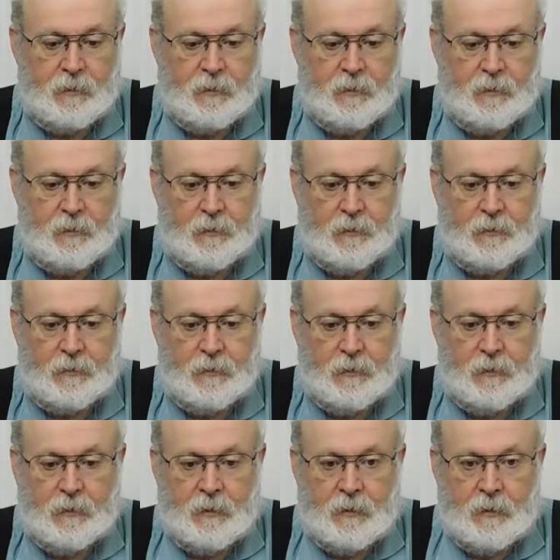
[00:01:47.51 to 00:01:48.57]
And
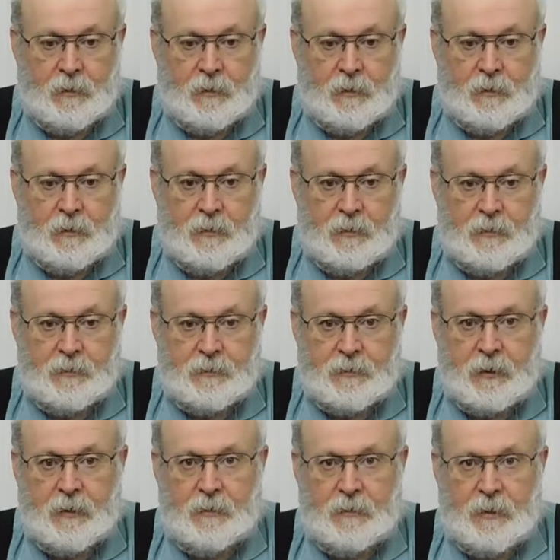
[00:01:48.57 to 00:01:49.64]
it
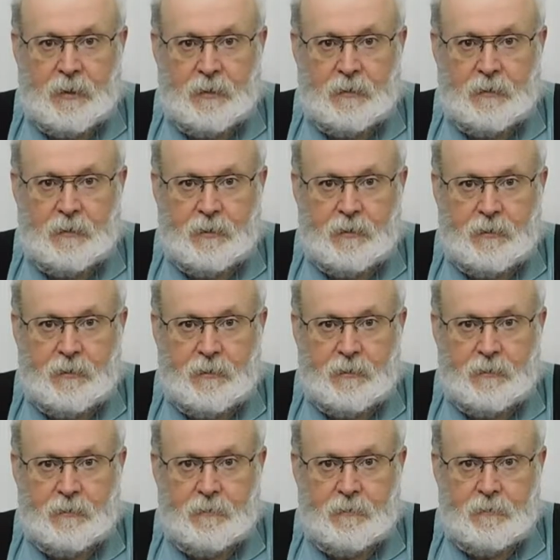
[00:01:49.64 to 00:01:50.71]
said that it
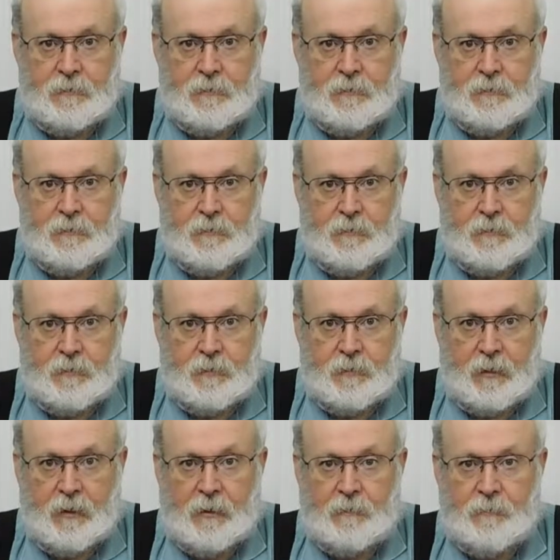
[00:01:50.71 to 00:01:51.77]

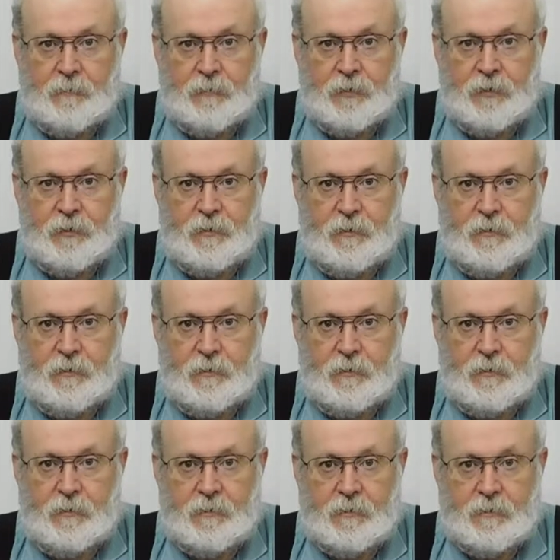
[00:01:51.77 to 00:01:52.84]
came with
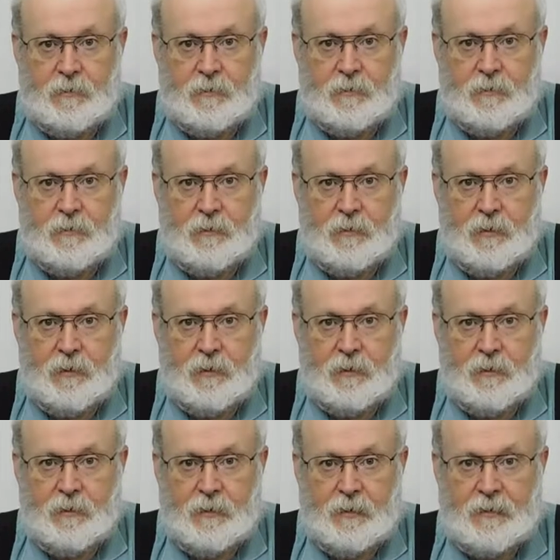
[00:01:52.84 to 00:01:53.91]
the
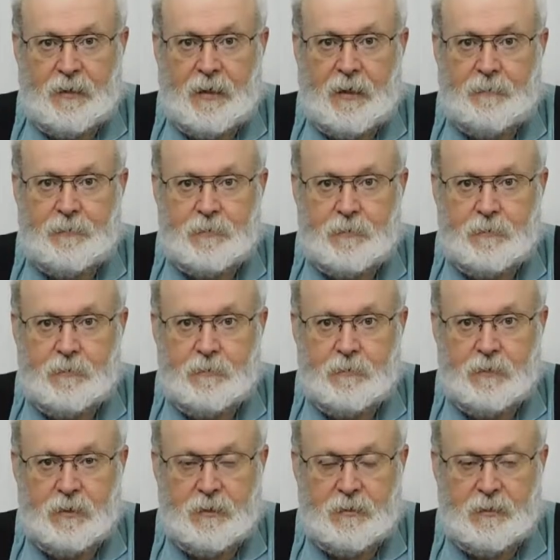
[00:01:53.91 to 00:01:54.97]
uh, adapter,
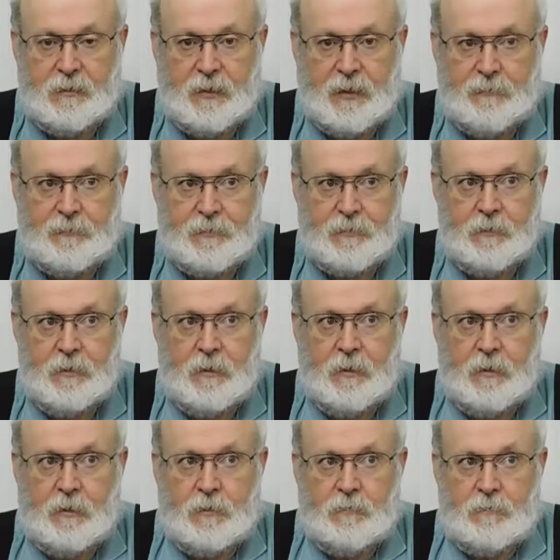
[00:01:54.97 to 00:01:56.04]
the A C adapter,
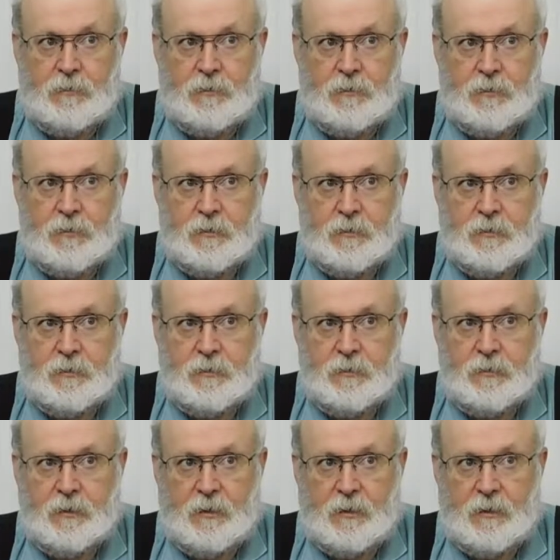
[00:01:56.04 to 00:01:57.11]
which
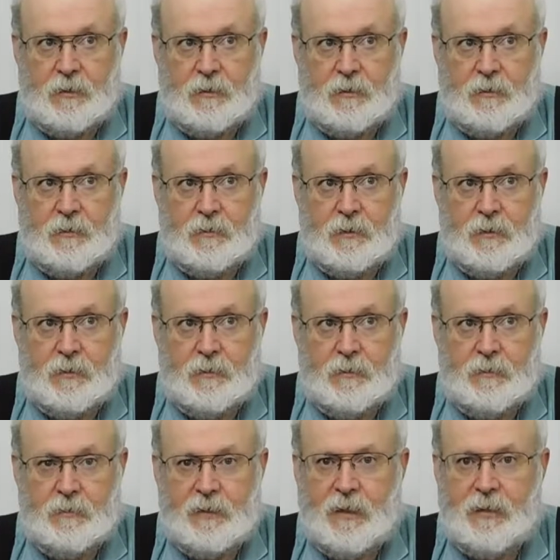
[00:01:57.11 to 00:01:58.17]
is a uh,
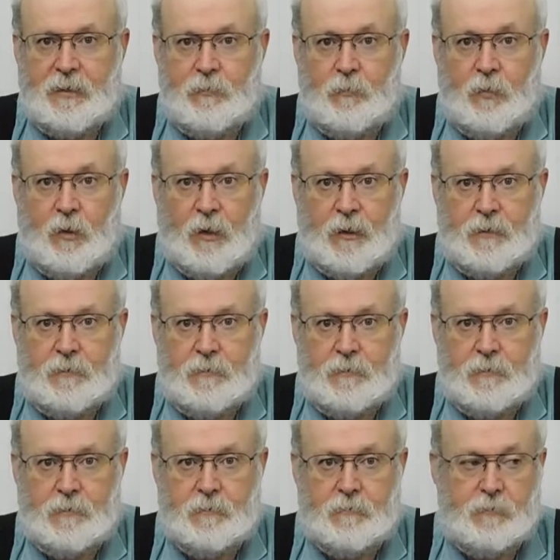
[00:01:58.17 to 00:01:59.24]
ninety watt,
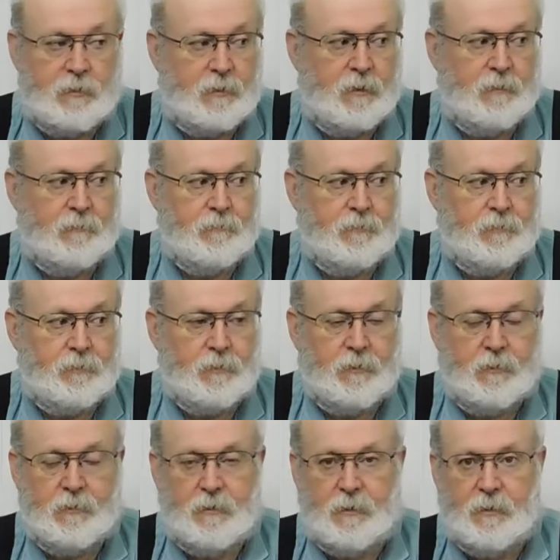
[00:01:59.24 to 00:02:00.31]
and what comes
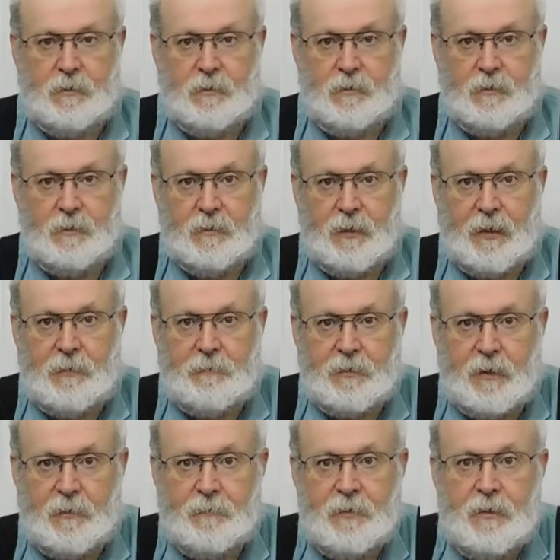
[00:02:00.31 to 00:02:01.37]
with uh, the
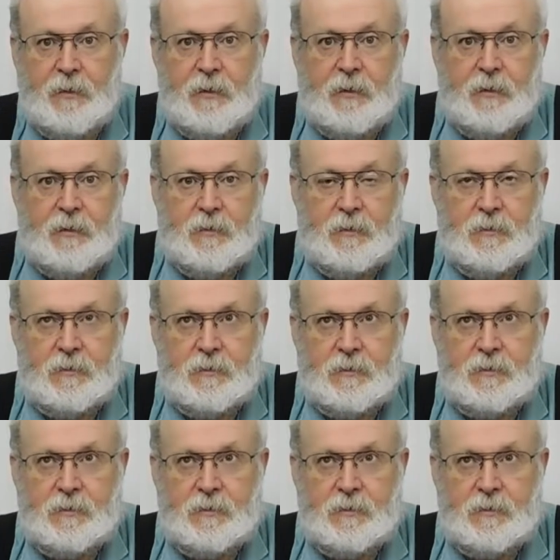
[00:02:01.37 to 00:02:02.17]
laptop is a